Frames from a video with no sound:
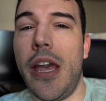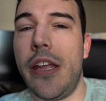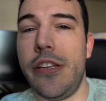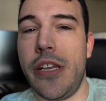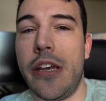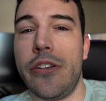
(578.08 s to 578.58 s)

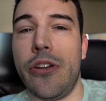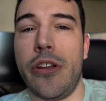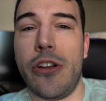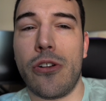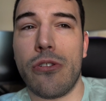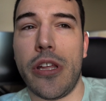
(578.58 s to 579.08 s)
and yet you're
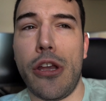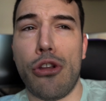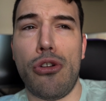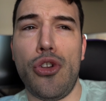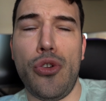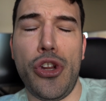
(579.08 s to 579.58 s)
here
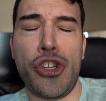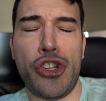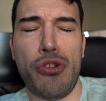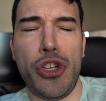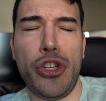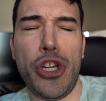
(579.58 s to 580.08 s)
like, you need to,
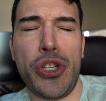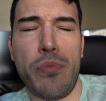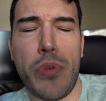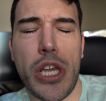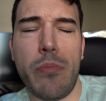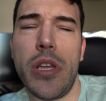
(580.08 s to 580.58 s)
you need to
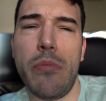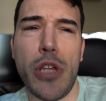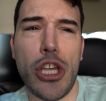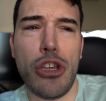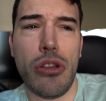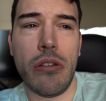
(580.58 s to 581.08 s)
baby
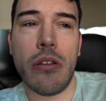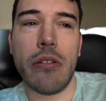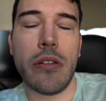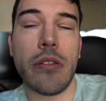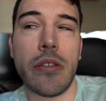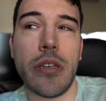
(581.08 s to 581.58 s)
me.
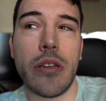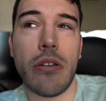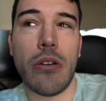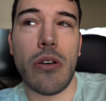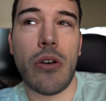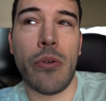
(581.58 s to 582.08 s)
And it's like,
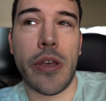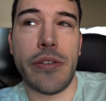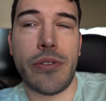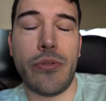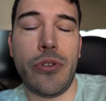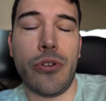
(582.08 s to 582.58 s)
okay,
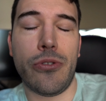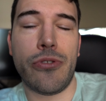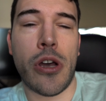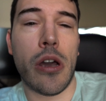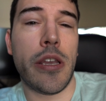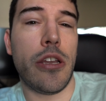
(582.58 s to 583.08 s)
so you're
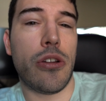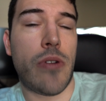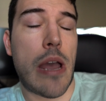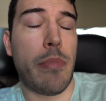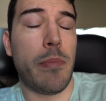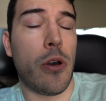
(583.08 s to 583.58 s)
talking
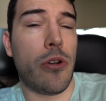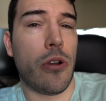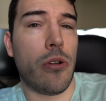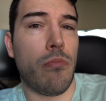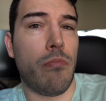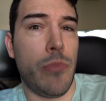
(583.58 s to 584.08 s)
crap about
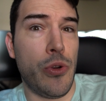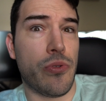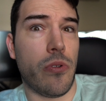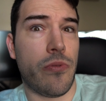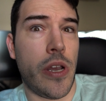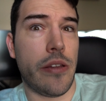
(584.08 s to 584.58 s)
our
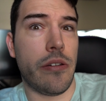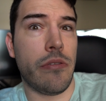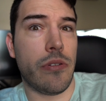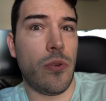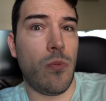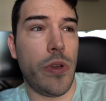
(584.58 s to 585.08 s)
mutual friend
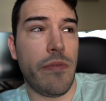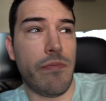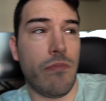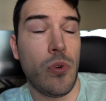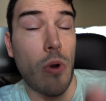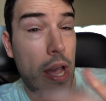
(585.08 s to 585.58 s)
who we've
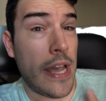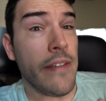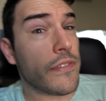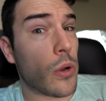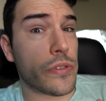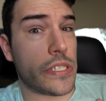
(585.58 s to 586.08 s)
who I've
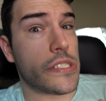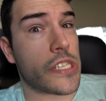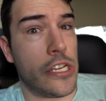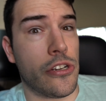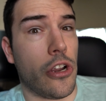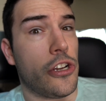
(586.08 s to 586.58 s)
known since
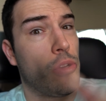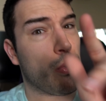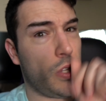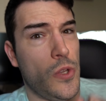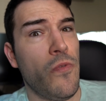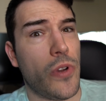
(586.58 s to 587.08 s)
kindergarten, who
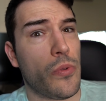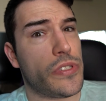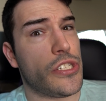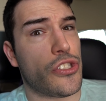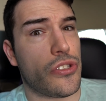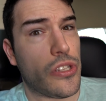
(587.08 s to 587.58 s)
you've known
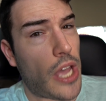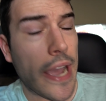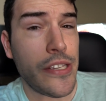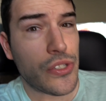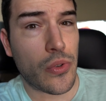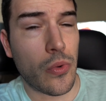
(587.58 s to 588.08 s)
since high
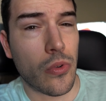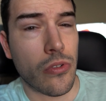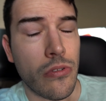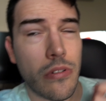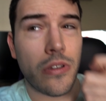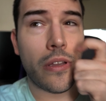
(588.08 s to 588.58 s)

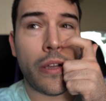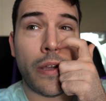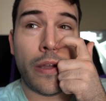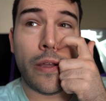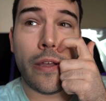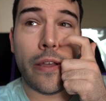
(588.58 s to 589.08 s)
school.
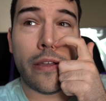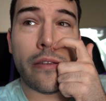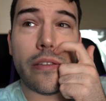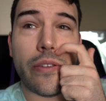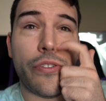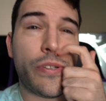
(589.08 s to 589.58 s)

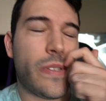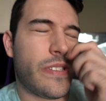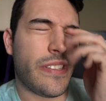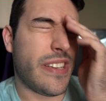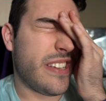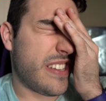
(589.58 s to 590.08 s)
So it's just
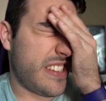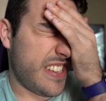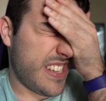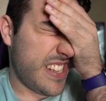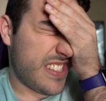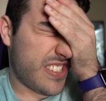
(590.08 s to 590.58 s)
like,
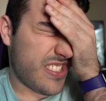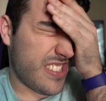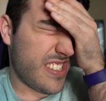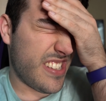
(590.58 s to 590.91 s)
It's,